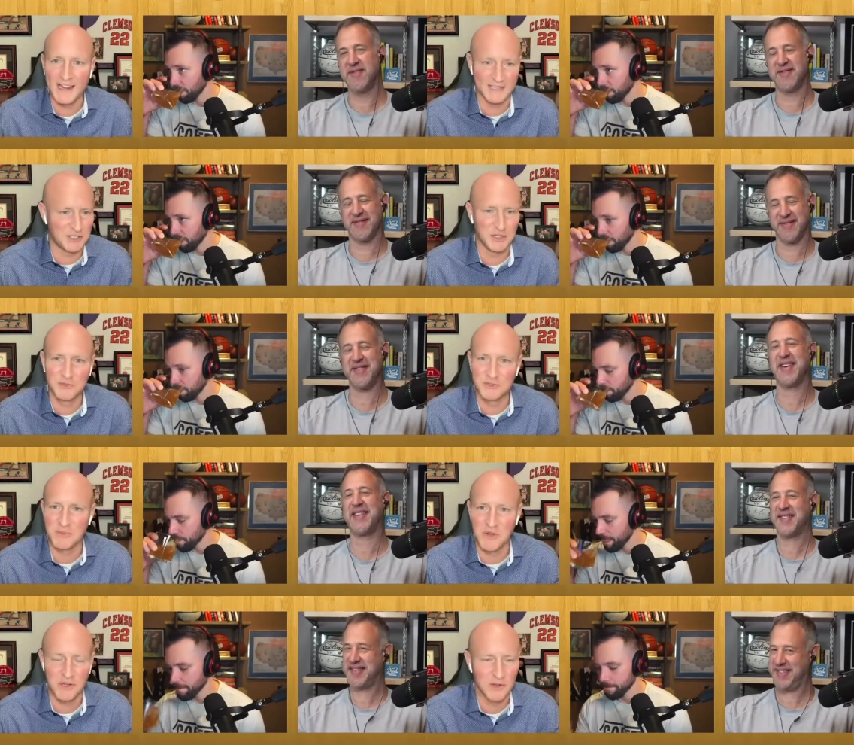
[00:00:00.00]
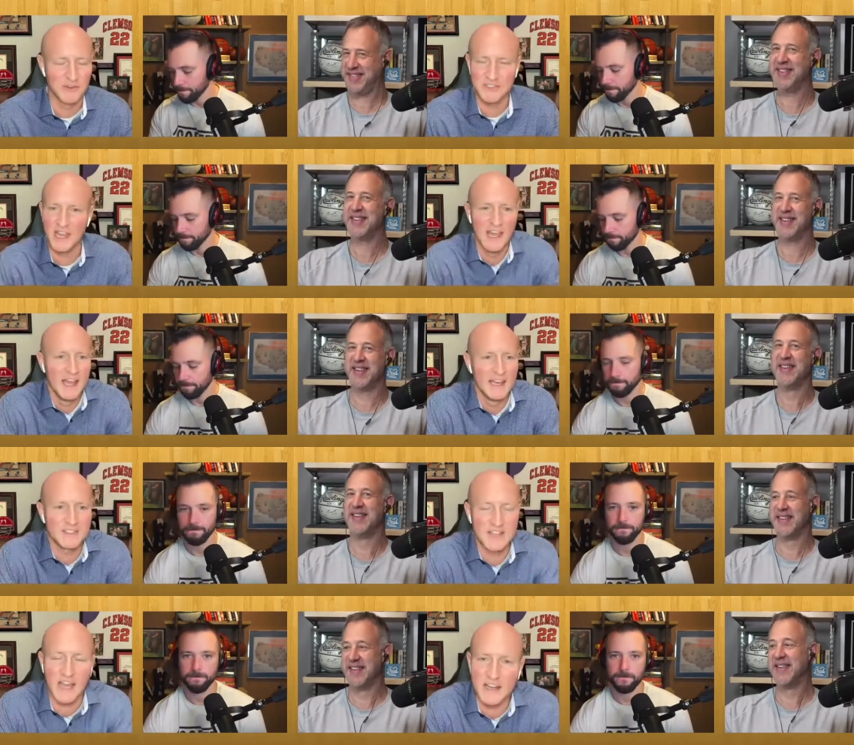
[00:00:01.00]
Speaker 1: He shoots the ball over his head. It's
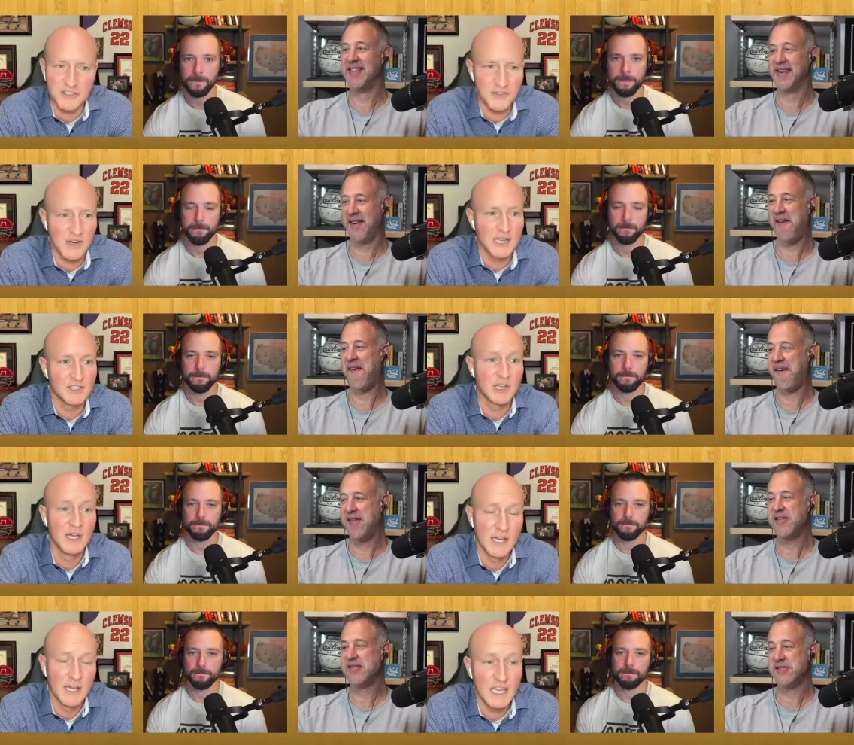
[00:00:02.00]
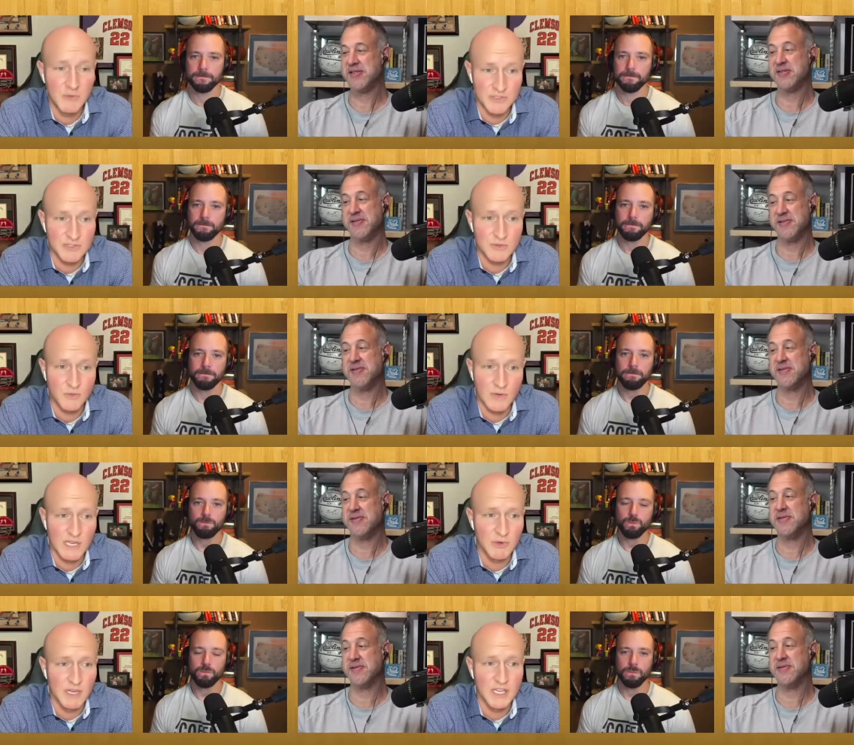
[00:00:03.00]
kind of strange. He was really
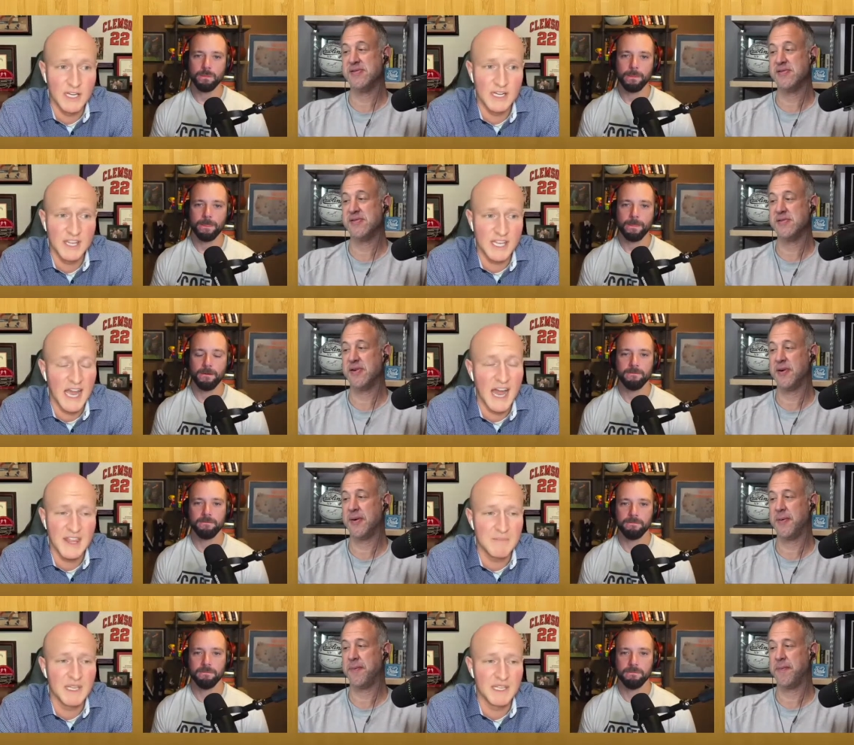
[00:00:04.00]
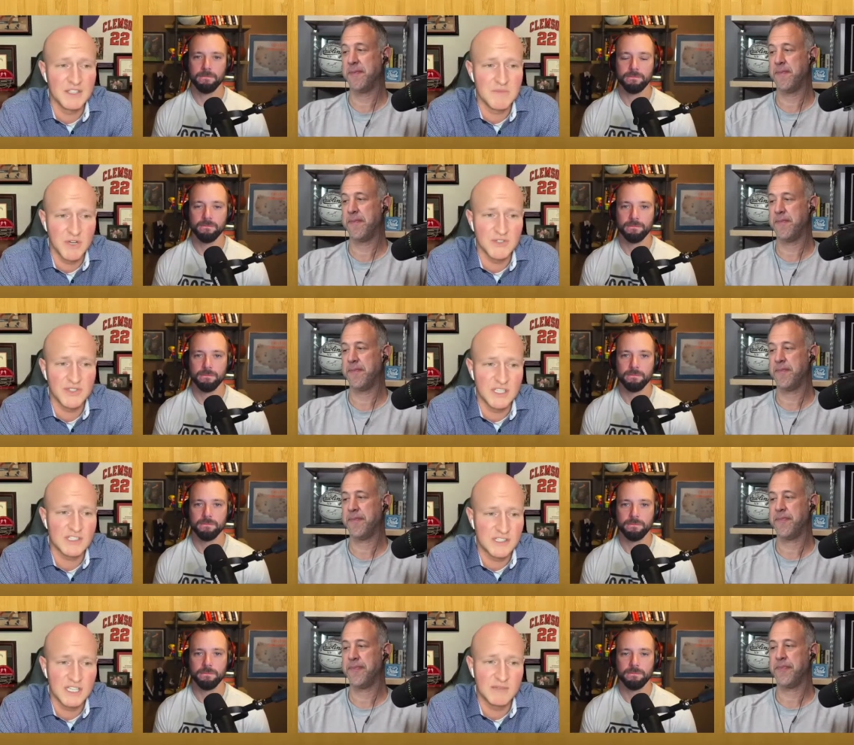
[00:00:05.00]
really good. The guy that means the most to this
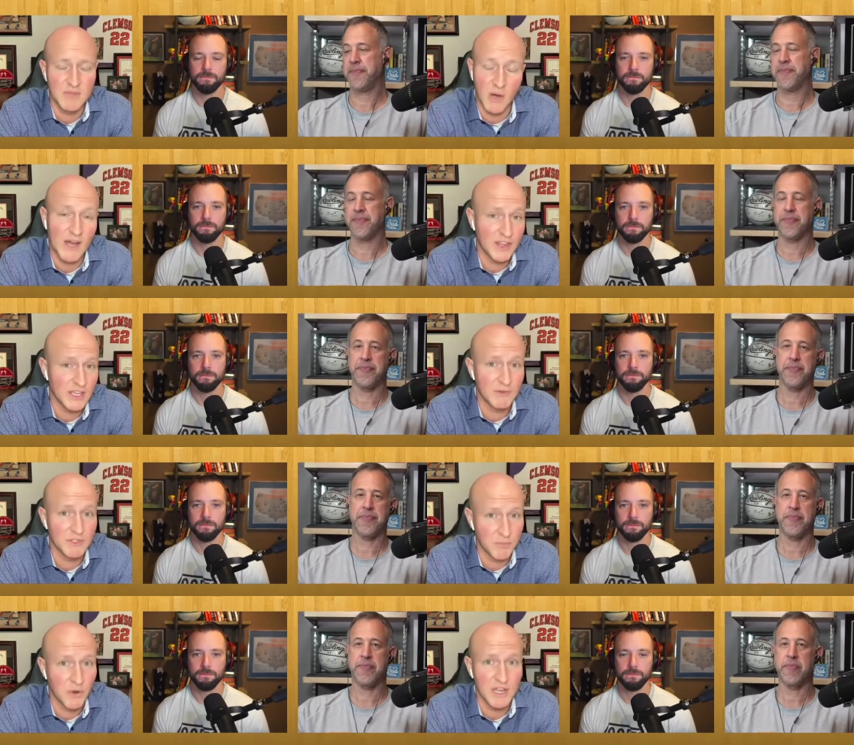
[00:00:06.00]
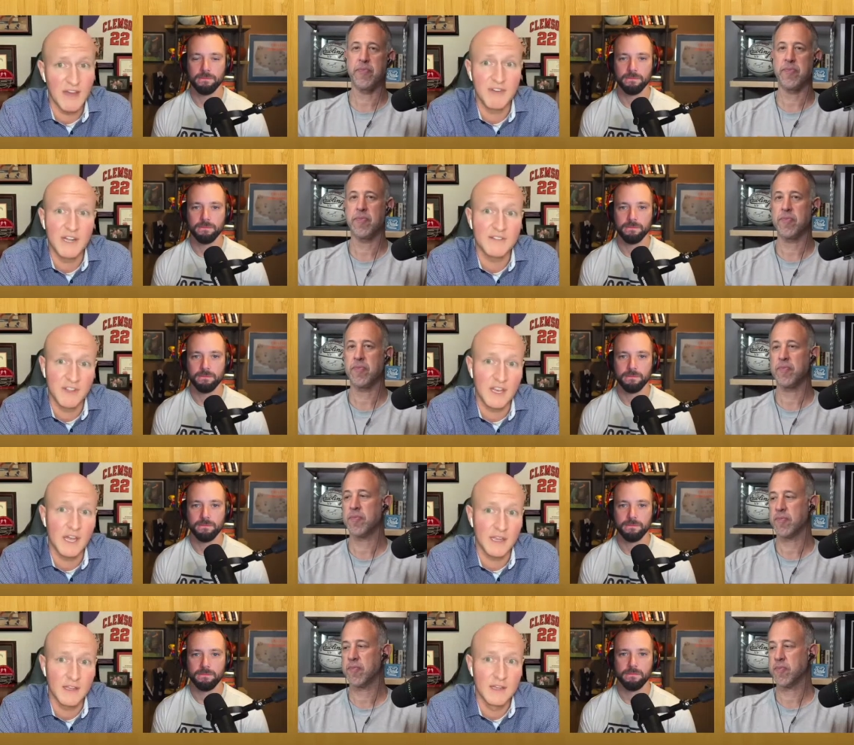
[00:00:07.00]
team, though, I think, was pretty evident today.
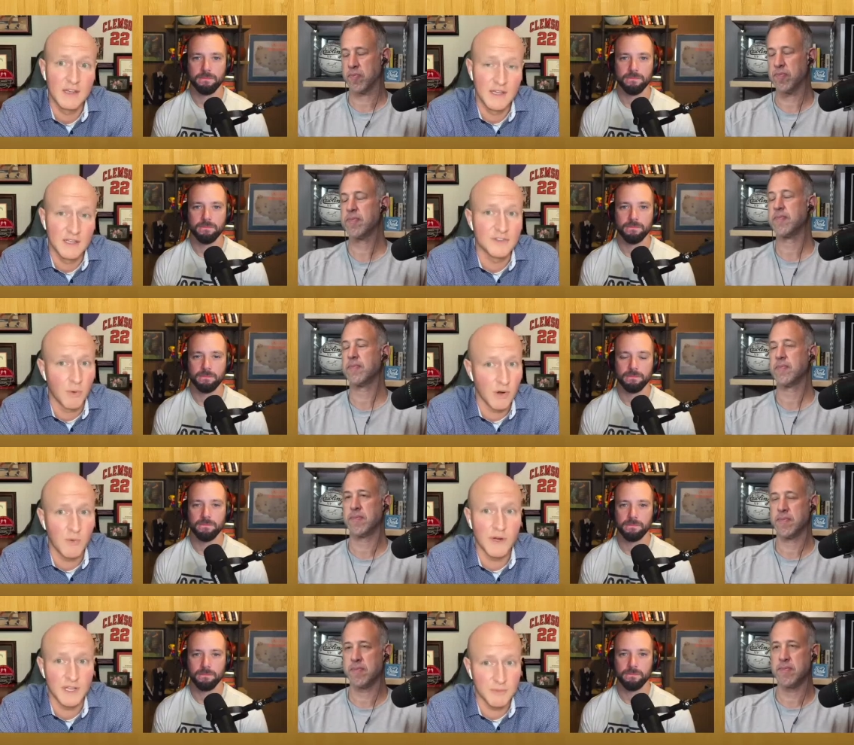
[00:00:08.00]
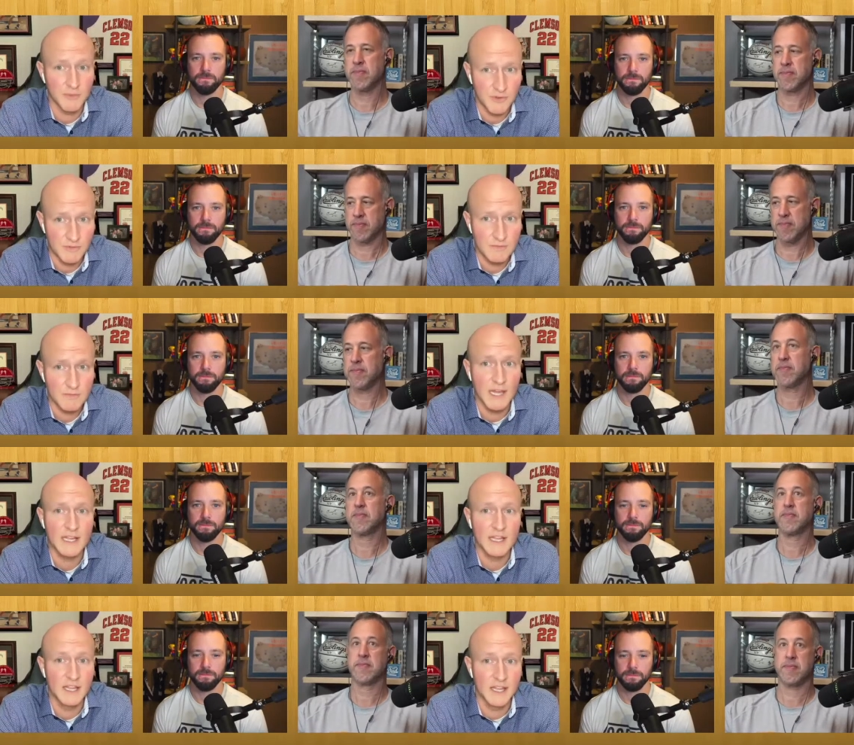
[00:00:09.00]
Is Mark Williams?
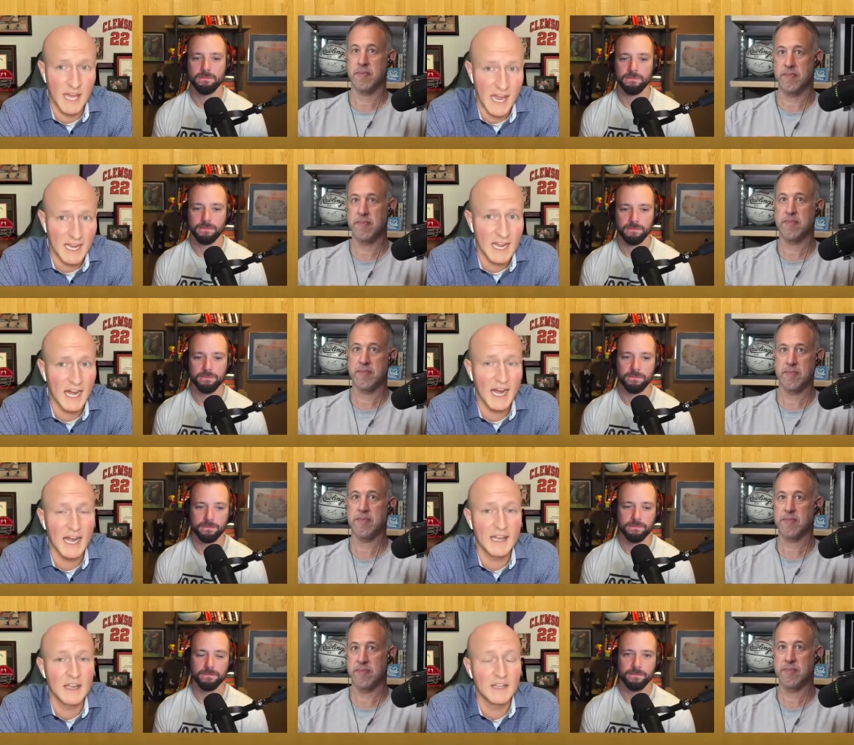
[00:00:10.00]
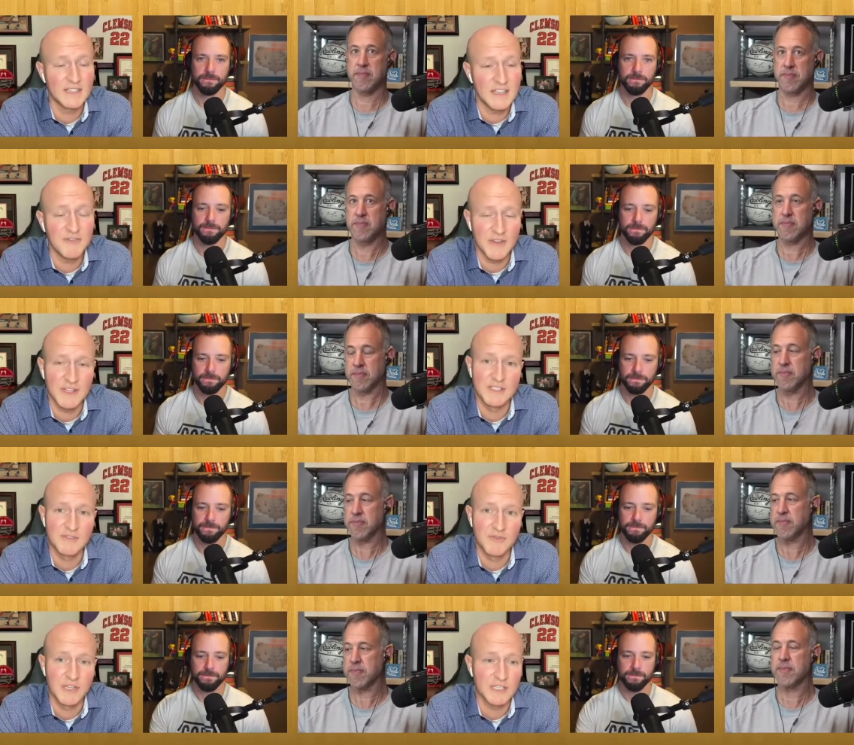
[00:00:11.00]
Like that guy
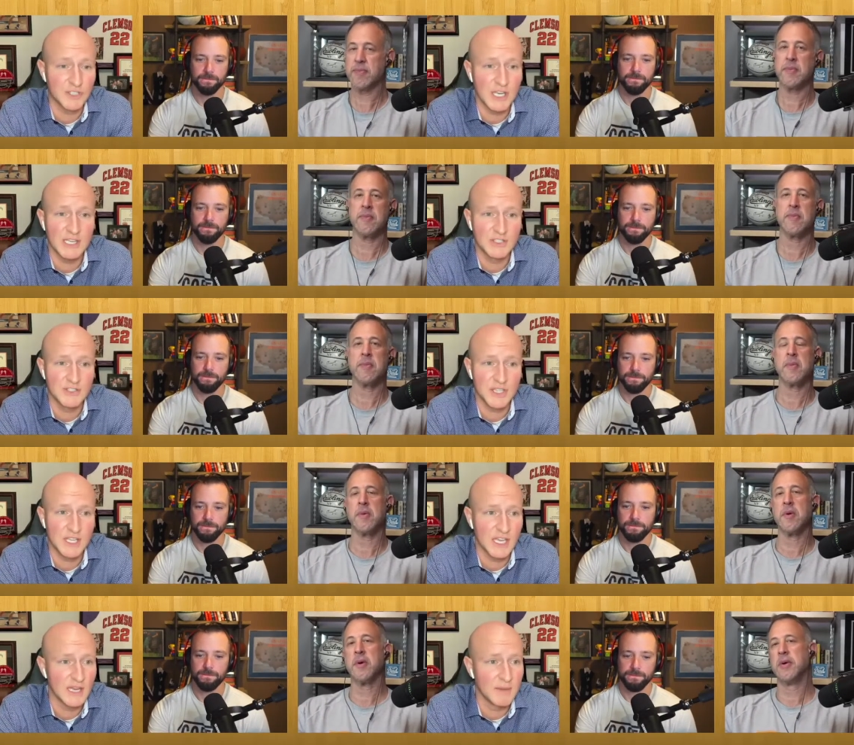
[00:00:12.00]
defensively changes the game.